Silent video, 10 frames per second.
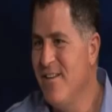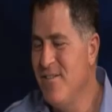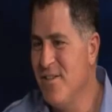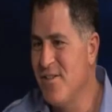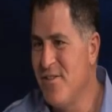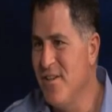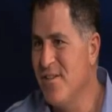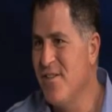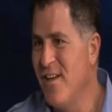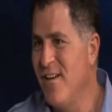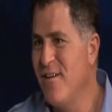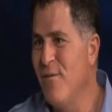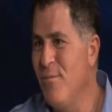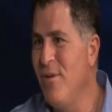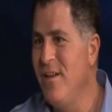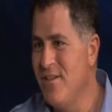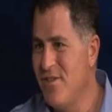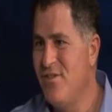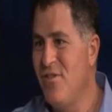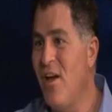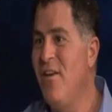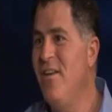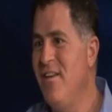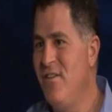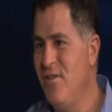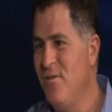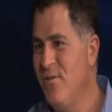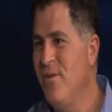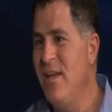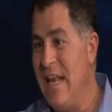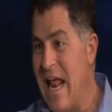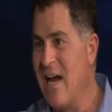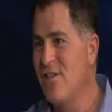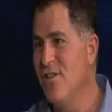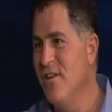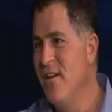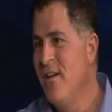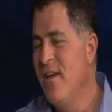of just complete stunned into inaction,